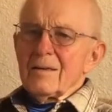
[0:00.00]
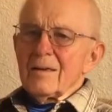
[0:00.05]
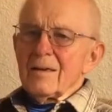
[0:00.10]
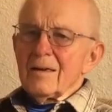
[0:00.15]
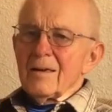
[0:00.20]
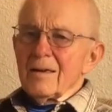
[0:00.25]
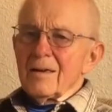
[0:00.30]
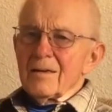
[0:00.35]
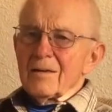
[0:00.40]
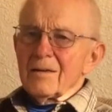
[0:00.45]

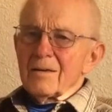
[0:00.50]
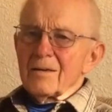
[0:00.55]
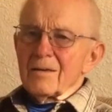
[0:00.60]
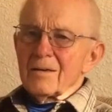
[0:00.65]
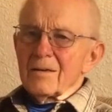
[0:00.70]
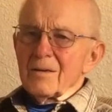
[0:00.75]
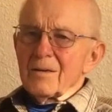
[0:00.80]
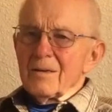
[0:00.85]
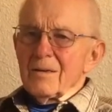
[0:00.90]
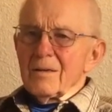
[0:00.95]

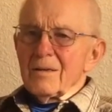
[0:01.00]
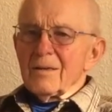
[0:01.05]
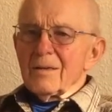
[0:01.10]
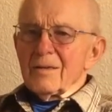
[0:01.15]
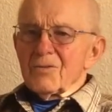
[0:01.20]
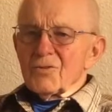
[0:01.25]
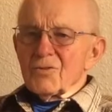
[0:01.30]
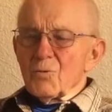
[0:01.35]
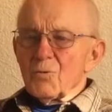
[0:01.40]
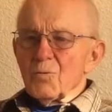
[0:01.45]
And
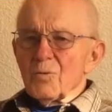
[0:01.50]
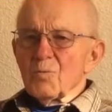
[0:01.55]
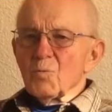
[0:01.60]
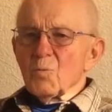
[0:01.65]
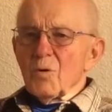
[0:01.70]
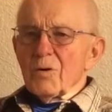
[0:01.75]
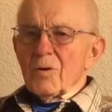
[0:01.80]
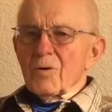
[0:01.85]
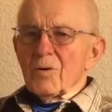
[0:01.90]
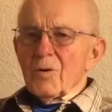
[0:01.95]
so we'd
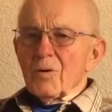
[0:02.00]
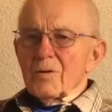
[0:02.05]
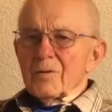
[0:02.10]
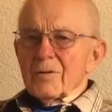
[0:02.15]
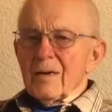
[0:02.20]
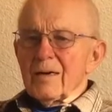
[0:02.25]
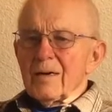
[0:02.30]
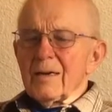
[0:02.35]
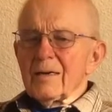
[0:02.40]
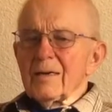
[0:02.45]
work all
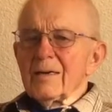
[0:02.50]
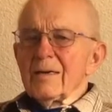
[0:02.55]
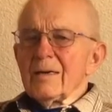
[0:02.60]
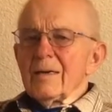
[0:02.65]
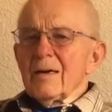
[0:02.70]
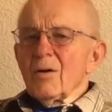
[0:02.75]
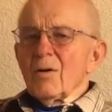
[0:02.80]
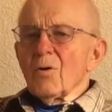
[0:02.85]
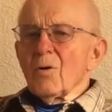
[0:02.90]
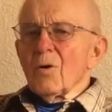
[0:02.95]
day,
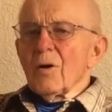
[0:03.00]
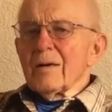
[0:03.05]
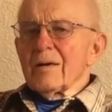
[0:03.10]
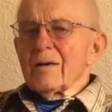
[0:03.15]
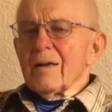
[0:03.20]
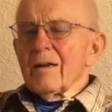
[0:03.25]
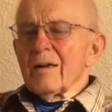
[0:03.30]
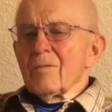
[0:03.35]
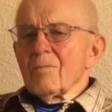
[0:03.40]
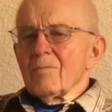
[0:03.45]
and
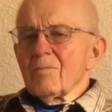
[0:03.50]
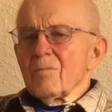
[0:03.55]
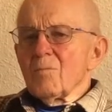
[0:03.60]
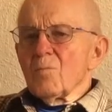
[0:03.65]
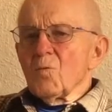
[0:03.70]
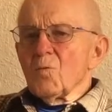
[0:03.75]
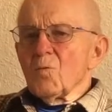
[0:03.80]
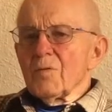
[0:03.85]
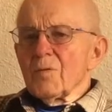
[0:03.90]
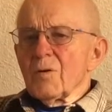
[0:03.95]
then
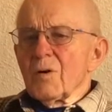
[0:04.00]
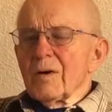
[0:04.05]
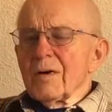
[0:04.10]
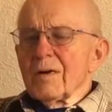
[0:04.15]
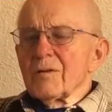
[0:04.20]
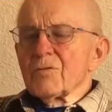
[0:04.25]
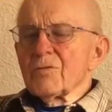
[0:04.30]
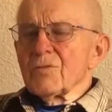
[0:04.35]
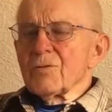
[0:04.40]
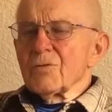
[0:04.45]
moved on
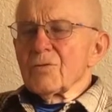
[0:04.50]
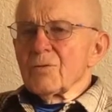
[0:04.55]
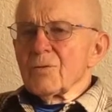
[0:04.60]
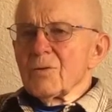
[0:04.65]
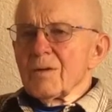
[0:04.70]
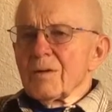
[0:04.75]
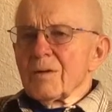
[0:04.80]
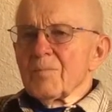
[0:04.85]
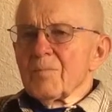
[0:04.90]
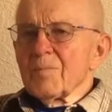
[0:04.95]

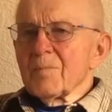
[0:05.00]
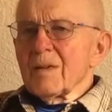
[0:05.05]
into